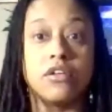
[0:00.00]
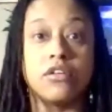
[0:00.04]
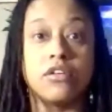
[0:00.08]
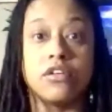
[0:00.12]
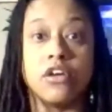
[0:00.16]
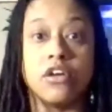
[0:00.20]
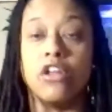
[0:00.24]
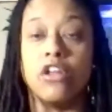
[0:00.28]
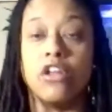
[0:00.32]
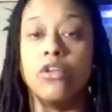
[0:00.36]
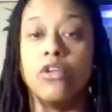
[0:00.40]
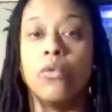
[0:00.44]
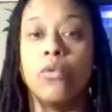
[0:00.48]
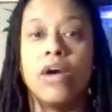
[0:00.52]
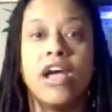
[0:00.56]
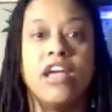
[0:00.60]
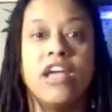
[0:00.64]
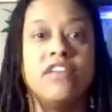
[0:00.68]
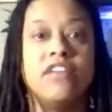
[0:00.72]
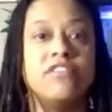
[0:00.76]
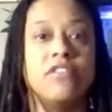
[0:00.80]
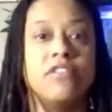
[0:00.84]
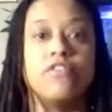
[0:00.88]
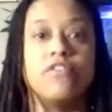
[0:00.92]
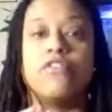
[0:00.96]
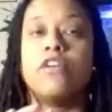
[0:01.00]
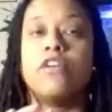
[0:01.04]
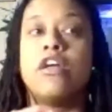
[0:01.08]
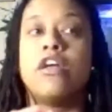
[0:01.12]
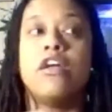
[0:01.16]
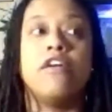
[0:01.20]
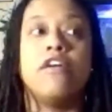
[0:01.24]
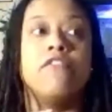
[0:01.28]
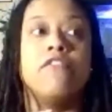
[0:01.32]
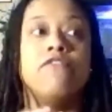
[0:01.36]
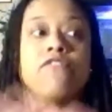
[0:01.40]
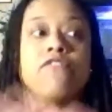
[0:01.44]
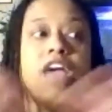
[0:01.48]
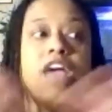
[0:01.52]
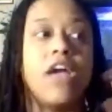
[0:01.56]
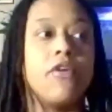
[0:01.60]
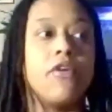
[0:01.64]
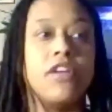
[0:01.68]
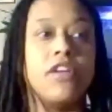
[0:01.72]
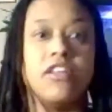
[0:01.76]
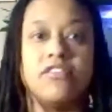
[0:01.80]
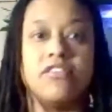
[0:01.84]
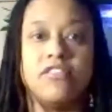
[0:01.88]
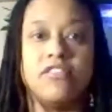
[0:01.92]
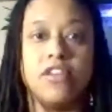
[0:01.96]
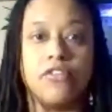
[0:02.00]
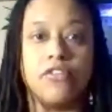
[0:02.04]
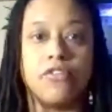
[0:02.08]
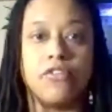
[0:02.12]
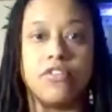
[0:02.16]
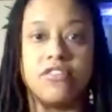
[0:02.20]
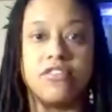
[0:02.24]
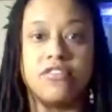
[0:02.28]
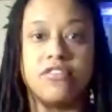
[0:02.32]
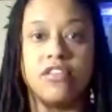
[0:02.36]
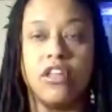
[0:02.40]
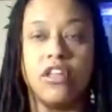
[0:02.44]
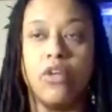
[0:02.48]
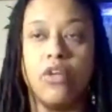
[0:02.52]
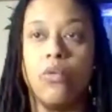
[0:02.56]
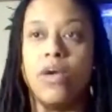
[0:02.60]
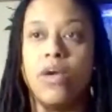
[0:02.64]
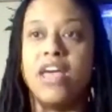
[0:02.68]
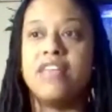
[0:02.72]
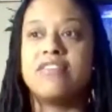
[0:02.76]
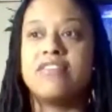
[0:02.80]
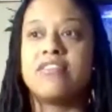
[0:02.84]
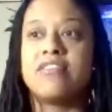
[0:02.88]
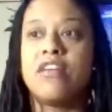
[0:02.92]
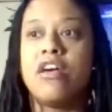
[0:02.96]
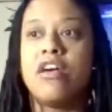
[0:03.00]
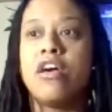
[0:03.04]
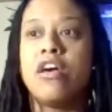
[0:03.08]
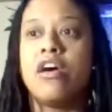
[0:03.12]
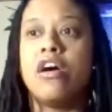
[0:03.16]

colorways of various different silhouettes.